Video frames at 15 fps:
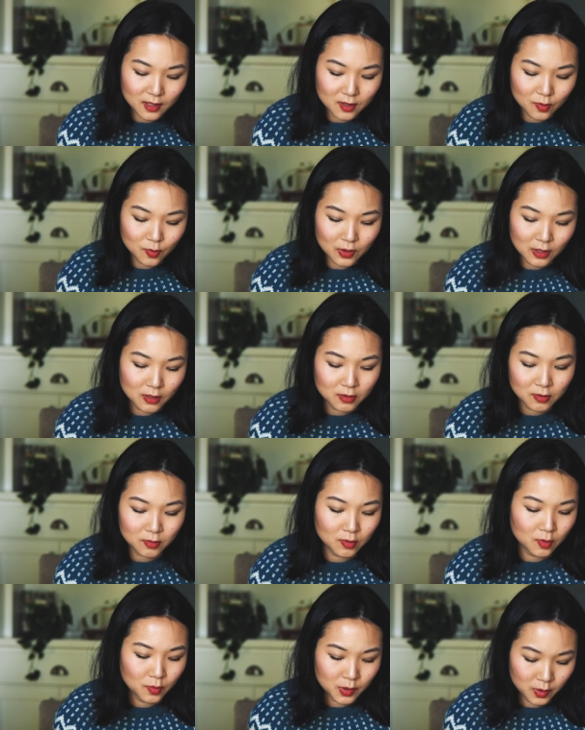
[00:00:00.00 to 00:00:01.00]
I just really
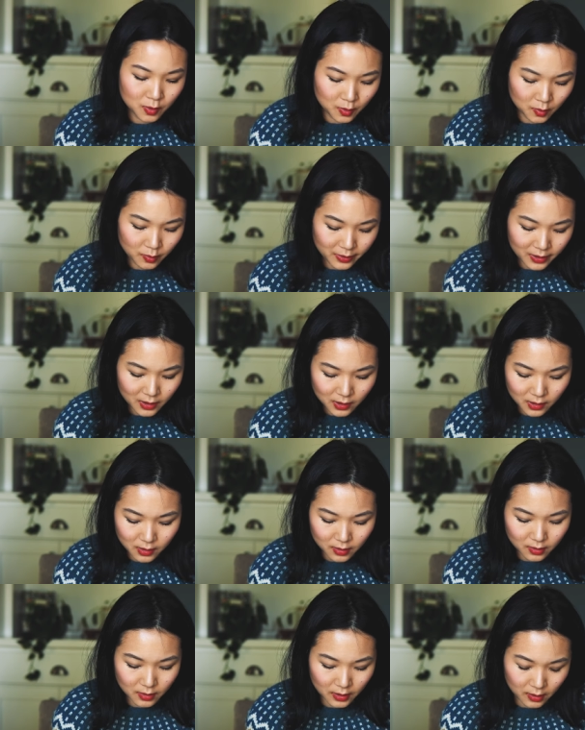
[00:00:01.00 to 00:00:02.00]
don't know what to do with
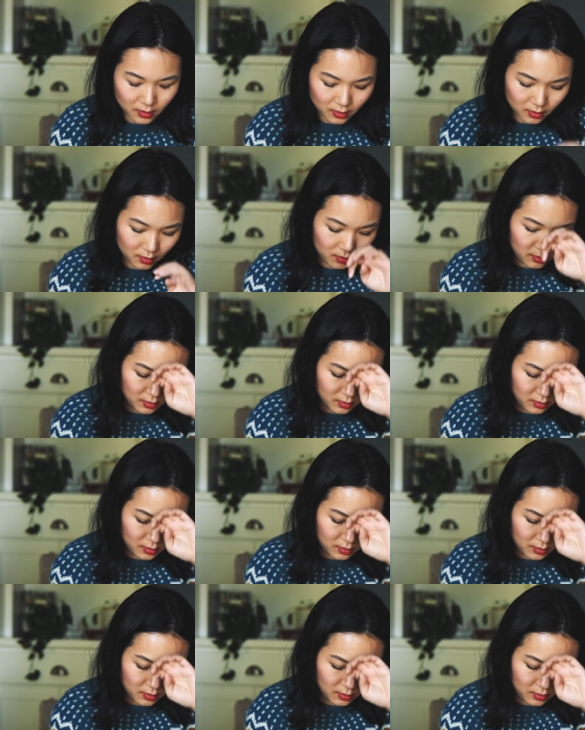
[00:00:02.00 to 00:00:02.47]
it. Like,